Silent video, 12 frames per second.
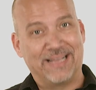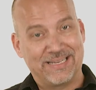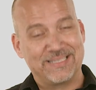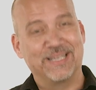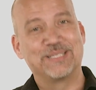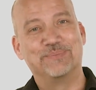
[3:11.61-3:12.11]

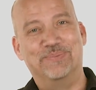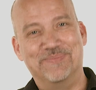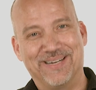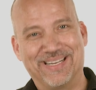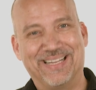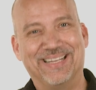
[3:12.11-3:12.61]
that takes
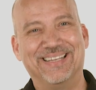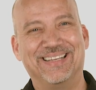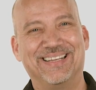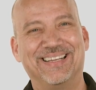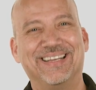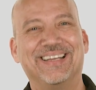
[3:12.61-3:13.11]
money
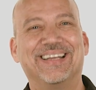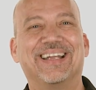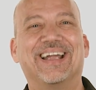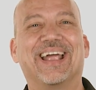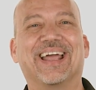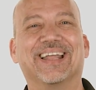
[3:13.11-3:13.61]

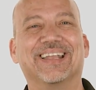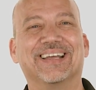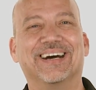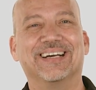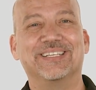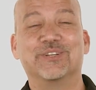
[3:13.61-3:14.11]

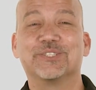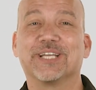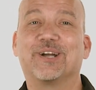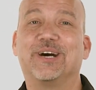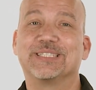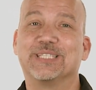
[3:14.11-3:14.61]
and
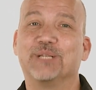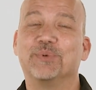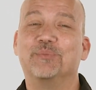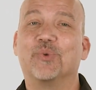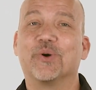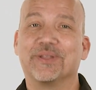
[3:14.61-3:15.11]
usually costs a
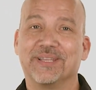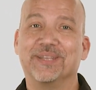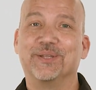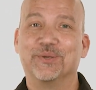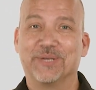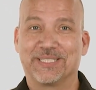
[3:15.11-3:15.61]
little bit more
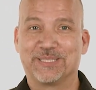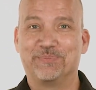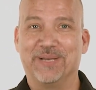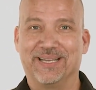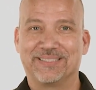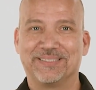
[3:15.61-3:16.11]
than you
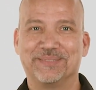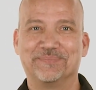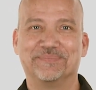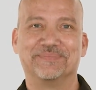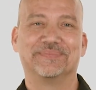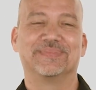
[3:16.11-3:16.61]
expect.
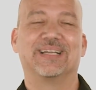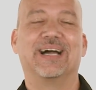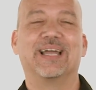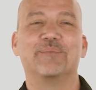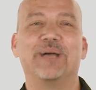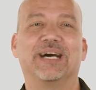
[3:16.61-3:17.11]

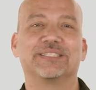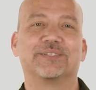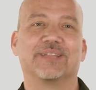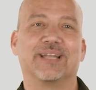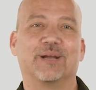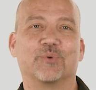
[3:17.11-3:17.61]
I had a
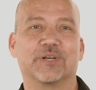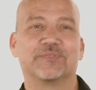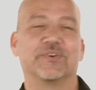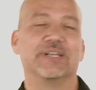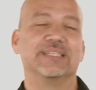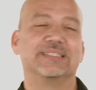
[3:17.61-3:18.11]
pastor that I
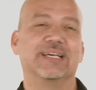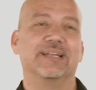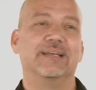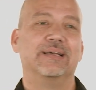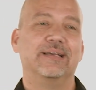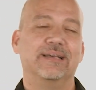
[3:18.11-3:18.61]
worked for, he
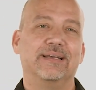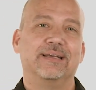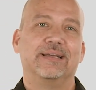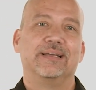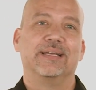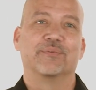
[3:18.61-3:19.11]
said,
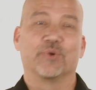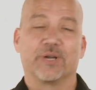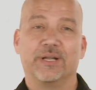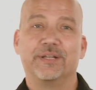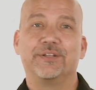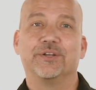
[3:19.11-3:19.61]
if
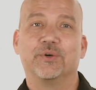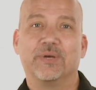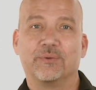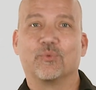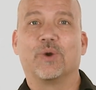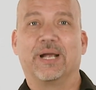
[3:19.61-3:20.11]
we're going to
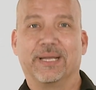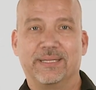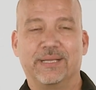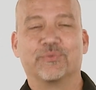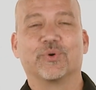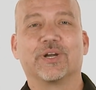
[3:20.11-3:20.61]
do it
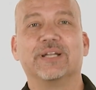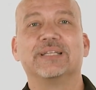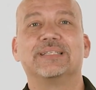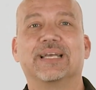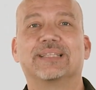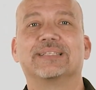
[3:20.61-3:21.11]
right, if we're going
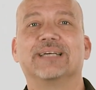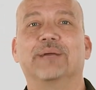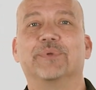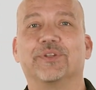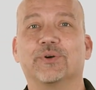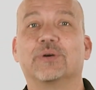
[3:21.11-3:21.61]
to take the
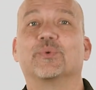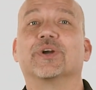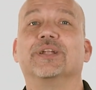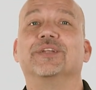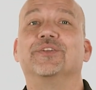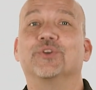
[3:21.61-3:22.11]
time to do it,
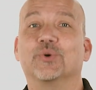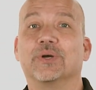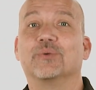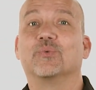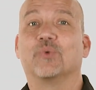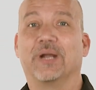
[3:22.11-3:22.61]
we're going to
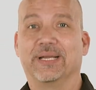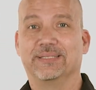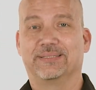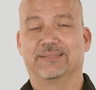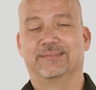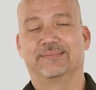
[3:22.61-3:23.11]
do it
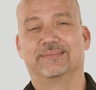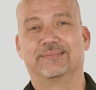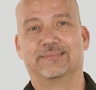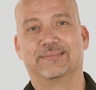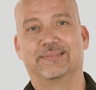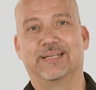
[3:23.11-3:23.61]
right.
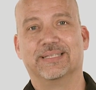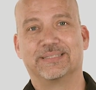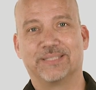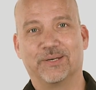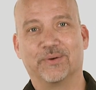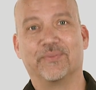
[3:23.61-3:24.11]

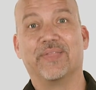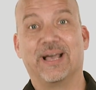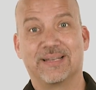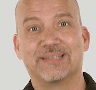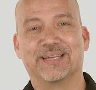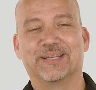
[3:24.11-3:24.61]
And so
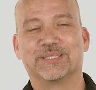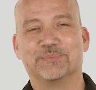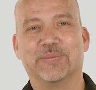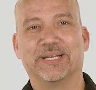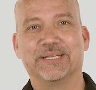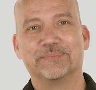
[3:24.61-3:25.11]
that
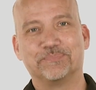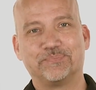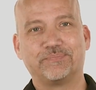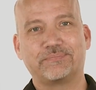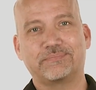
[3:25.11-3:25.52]
takes money.